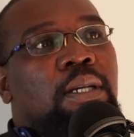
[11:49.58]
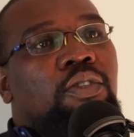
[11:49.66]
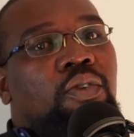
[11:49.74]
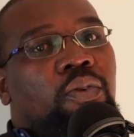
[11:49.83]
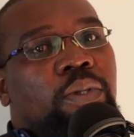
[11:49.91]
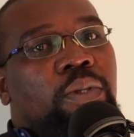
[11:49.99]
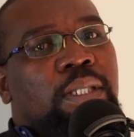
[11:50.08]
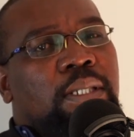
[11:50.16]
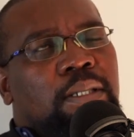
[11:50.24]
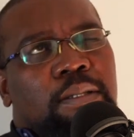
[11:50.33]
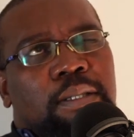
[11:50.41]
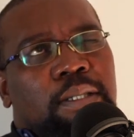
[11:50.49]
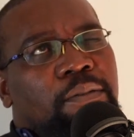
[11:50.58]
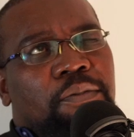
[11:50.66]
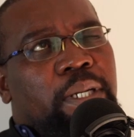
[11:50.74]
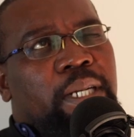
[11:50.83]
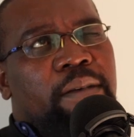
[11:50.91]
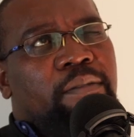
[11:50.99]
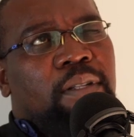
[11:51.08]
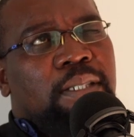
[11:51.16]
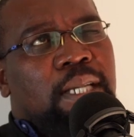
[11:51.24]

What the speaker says: So it's different levels.